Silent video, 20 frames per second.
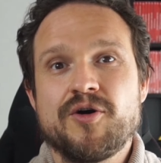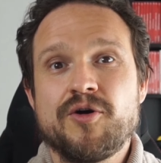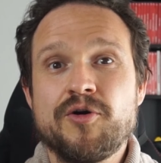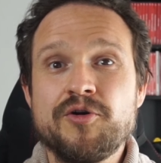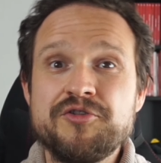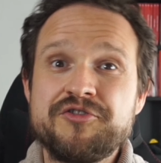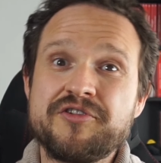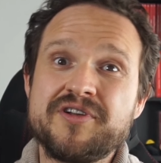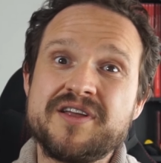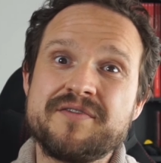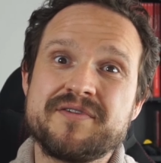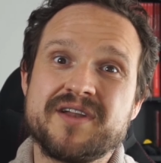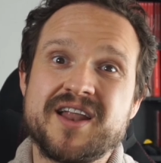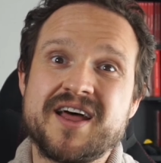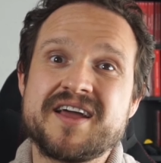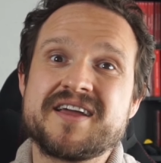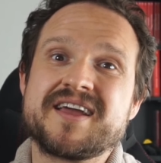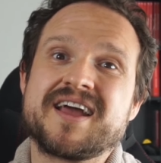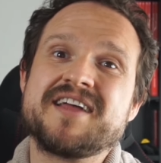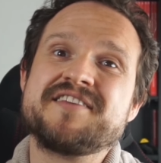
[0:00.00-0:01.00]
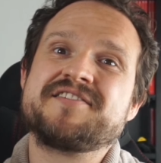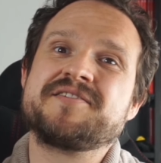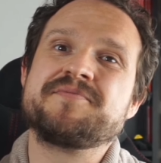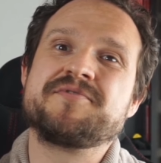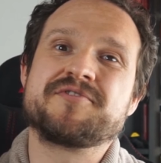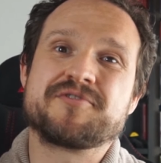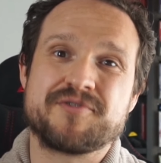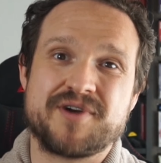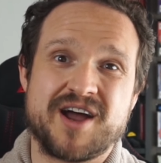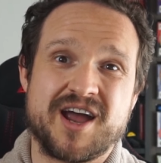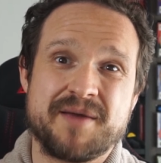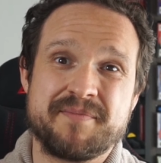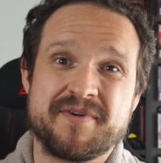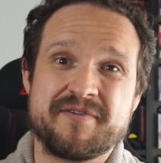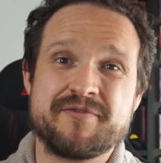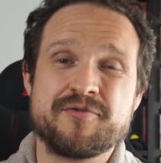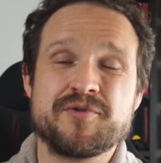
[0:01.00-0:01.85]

Also leave a like and subscribe if